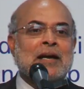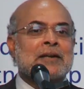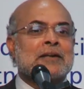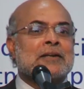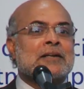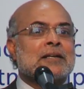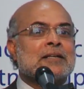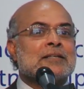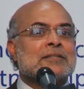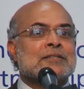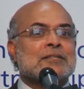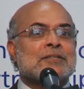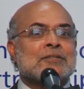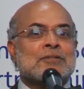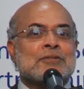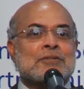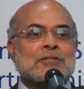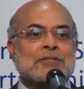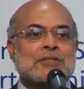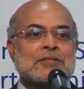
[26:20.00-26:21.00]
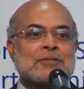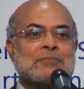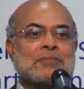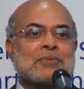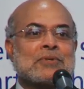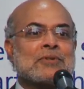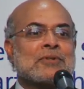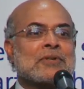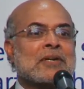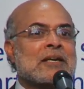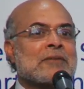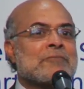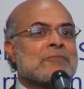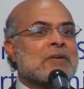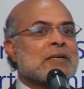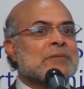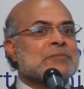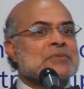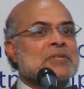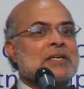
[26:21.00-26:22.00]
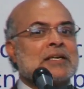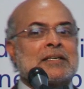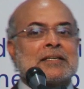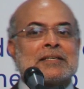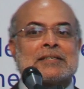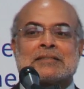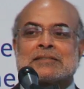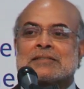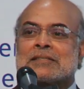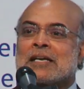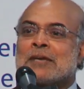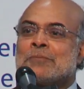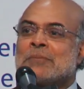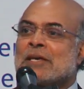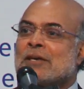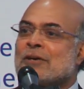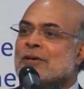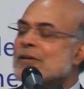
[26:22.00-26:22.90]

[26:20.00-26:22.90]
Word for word: Agriculture Nutrition Program website. It's coming